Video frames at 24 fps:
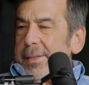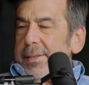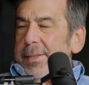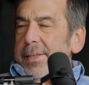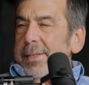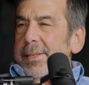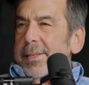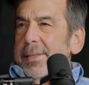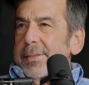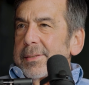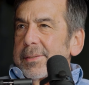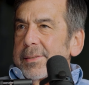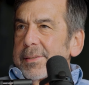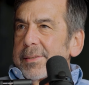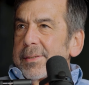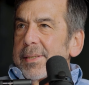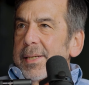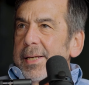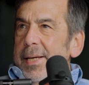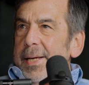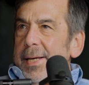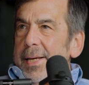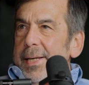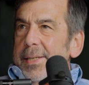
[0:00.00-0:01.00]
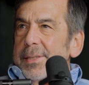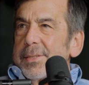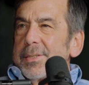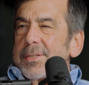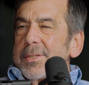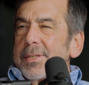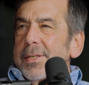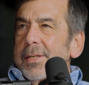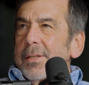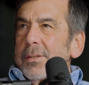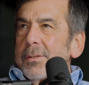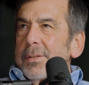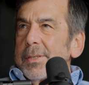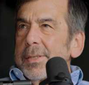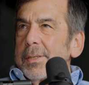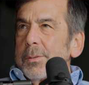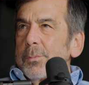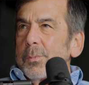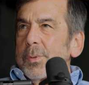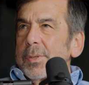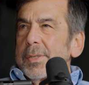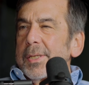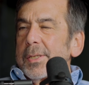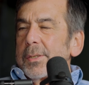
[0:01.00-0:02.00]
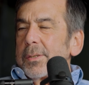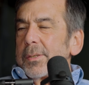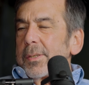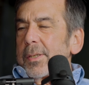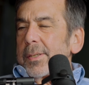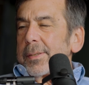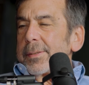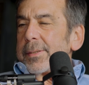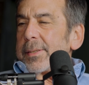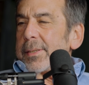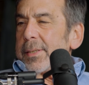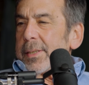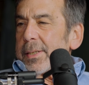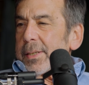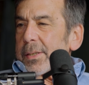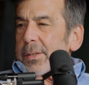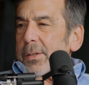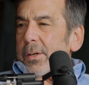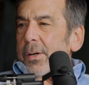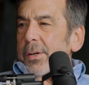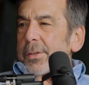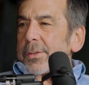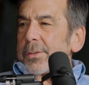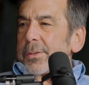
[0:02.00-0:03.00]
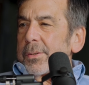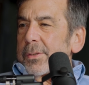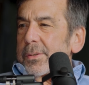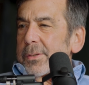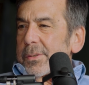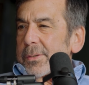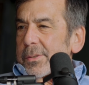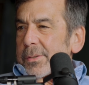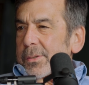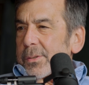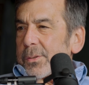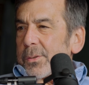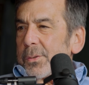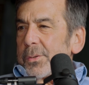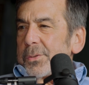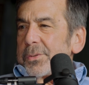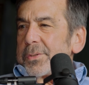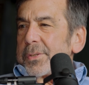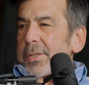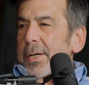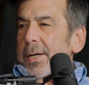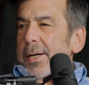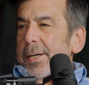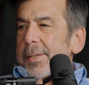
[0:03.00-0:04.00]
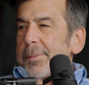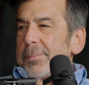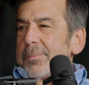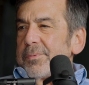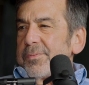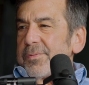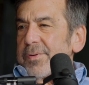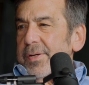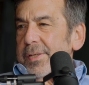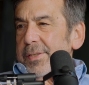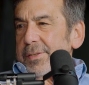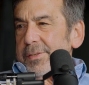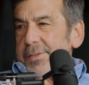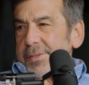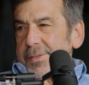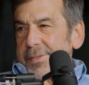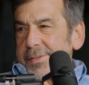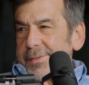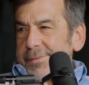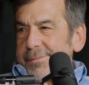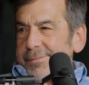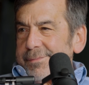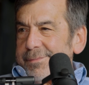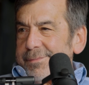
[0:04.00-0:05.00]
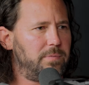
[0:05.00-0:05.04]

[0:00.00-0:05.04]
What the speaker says: I think it's still in what Gartner calls the hype phase.